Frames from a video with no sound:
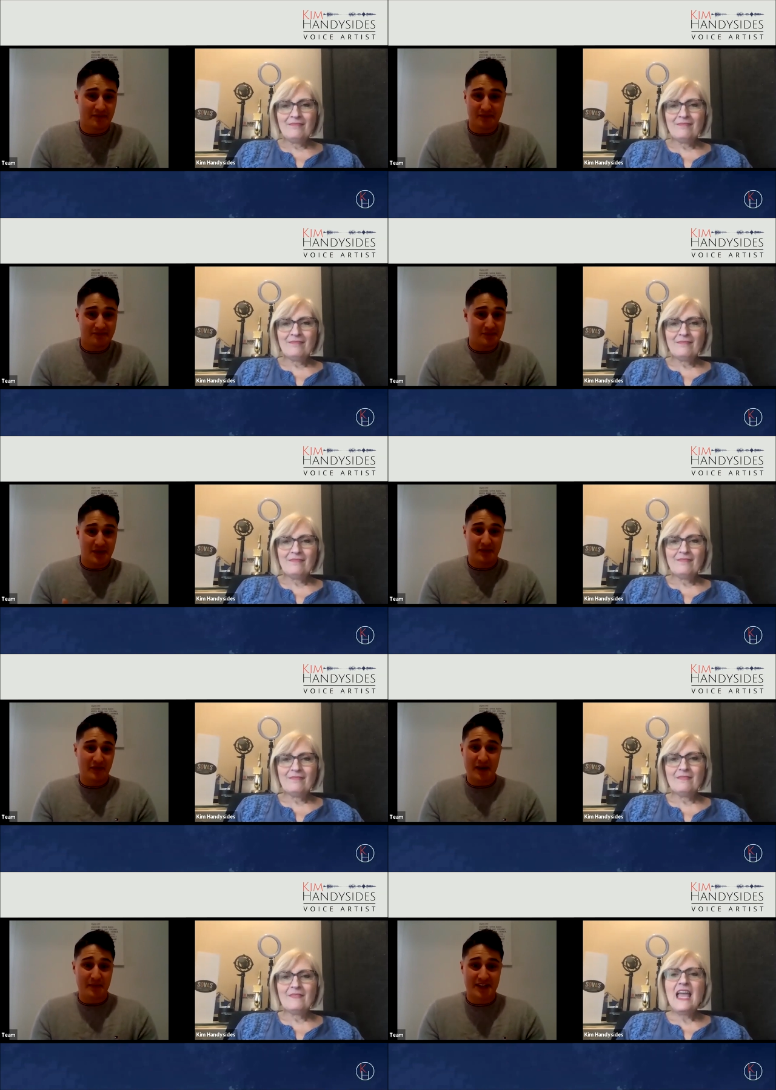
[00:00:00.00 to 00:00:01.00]
Speaker 1: what,
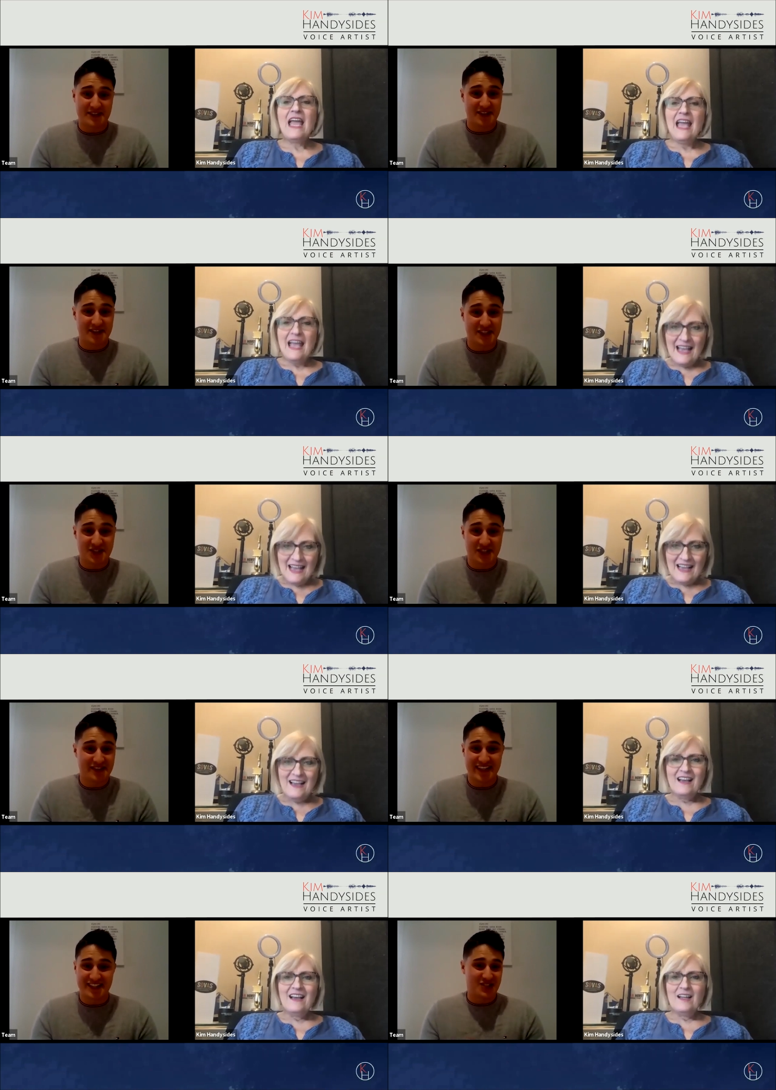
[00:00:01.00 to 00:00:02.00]
maybe five minutes an
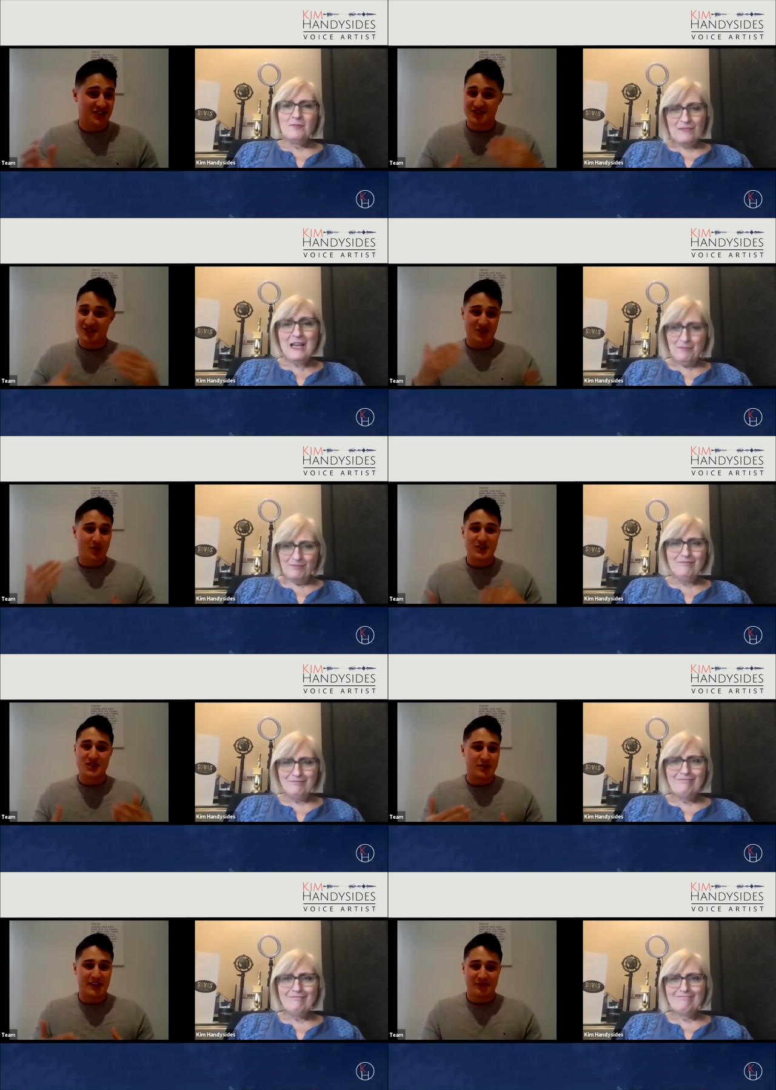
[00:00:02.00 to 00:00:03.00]
audition. It's just
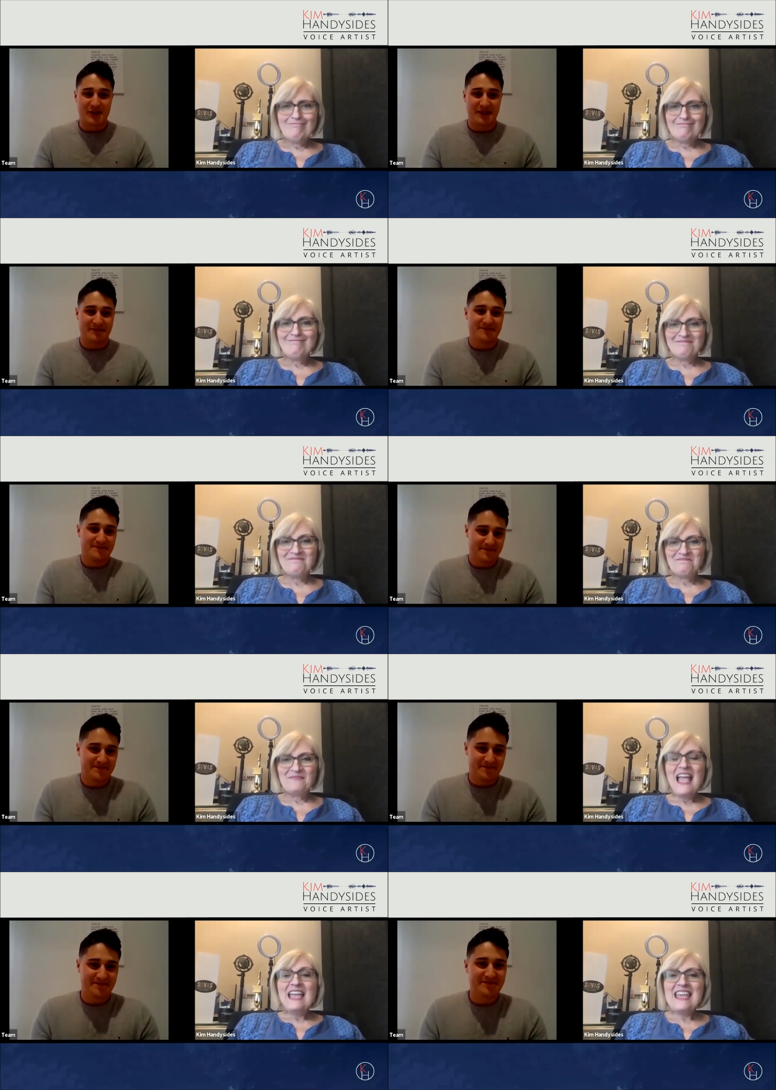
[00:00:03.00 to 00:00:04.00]
so intuitive, right?
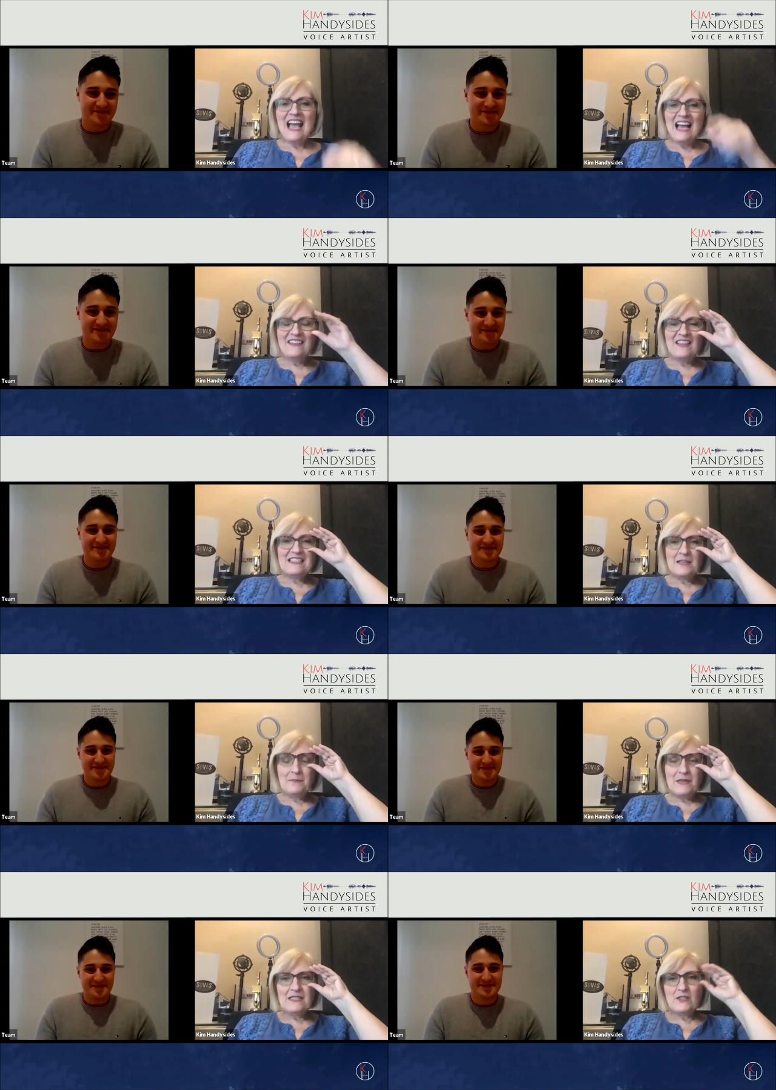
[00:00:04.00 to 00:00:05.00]
Speaker 2: Yeah, that's
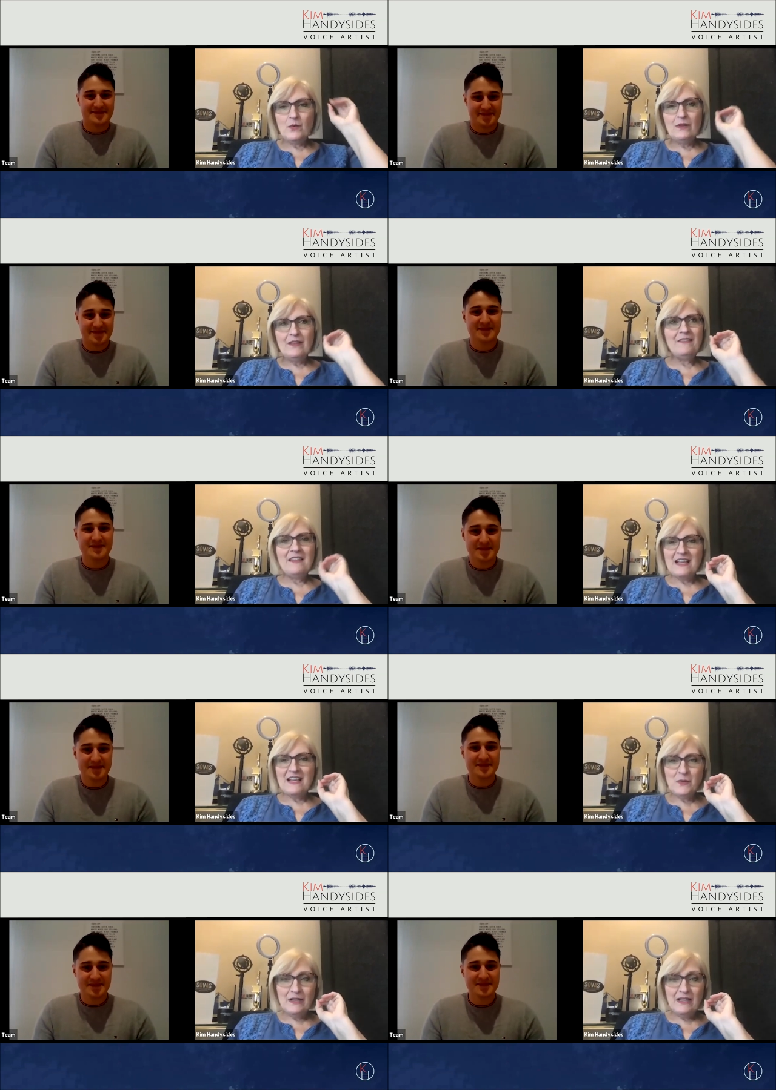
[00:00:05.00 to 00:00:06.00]
it. Because you, and, and
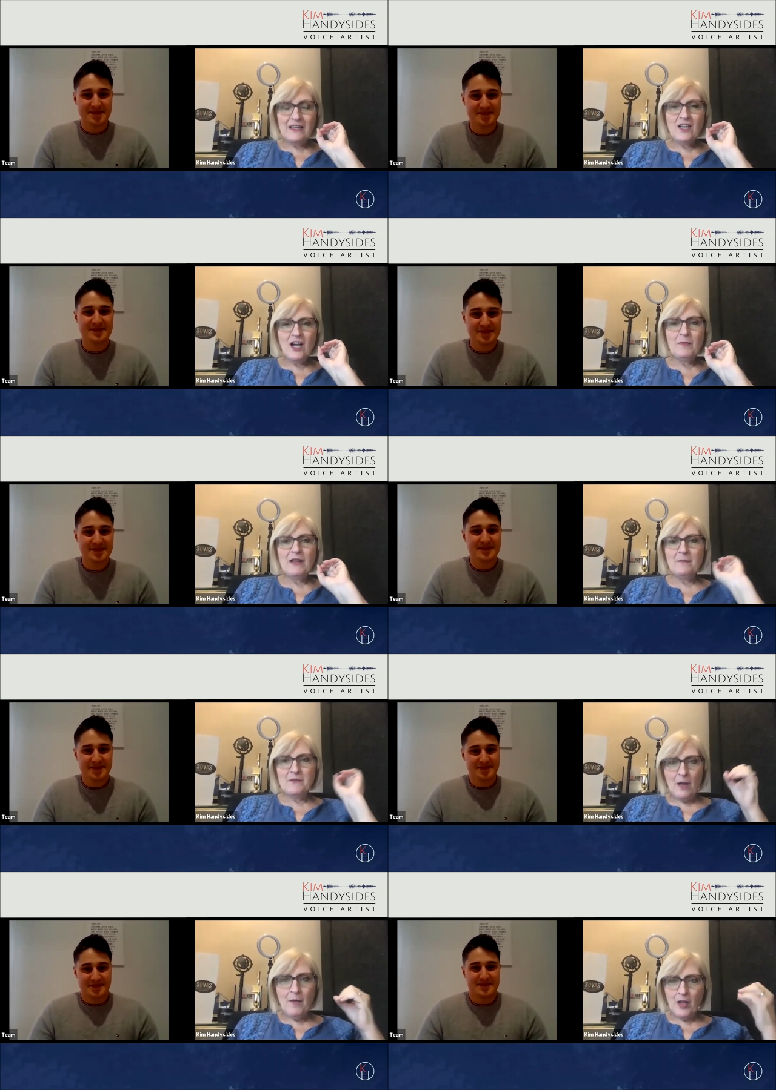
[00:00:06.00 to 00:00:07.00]
that's what, like I talk about,
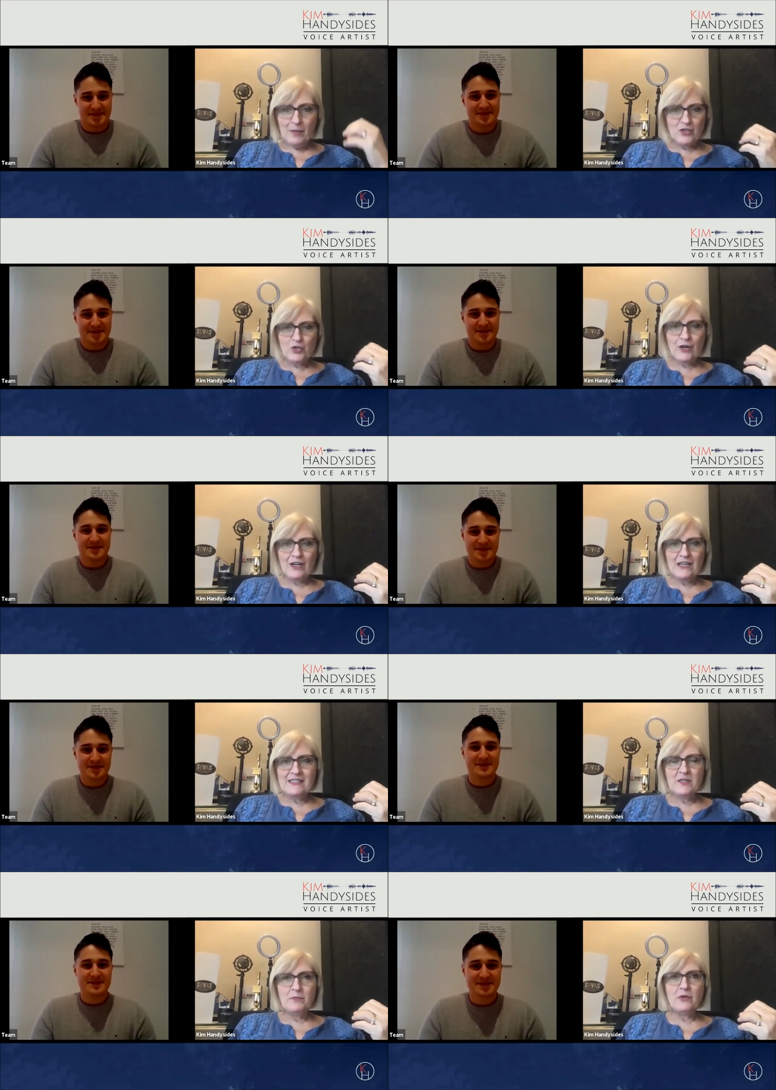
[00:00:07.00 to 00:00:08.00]
I'm, I'm all about
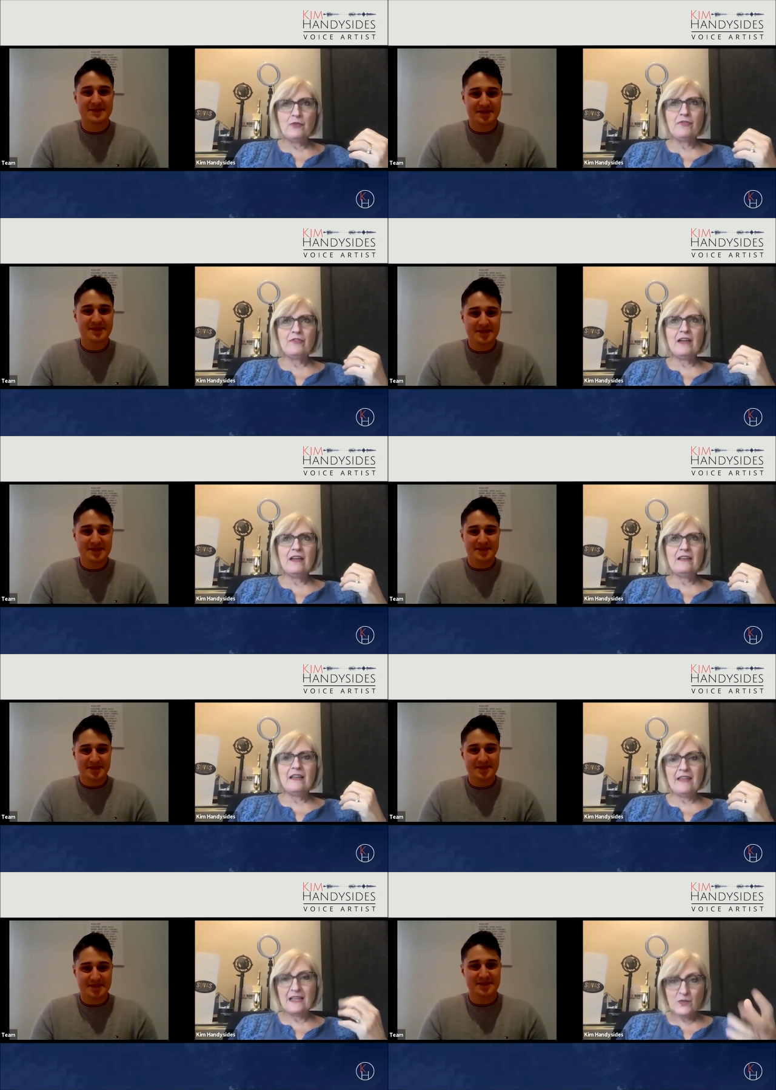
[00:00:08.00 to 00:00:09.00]
shortcuts in the booth.
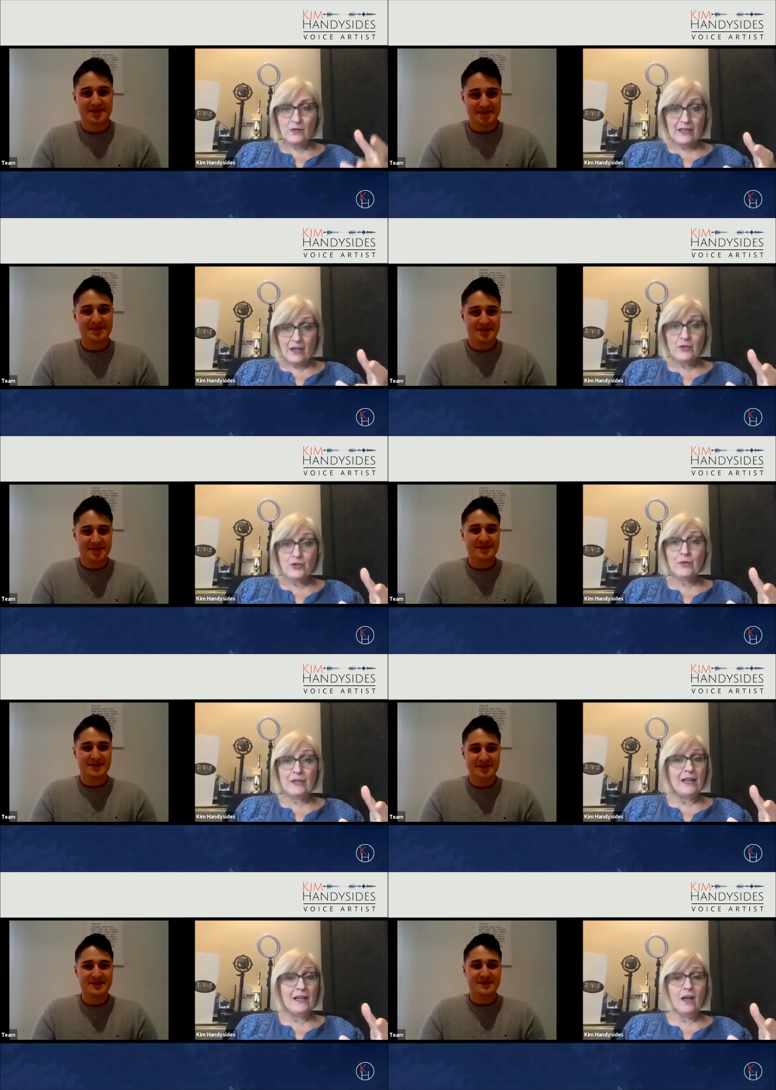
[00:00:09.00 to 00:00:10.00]
And, and that's what, like, I do rely a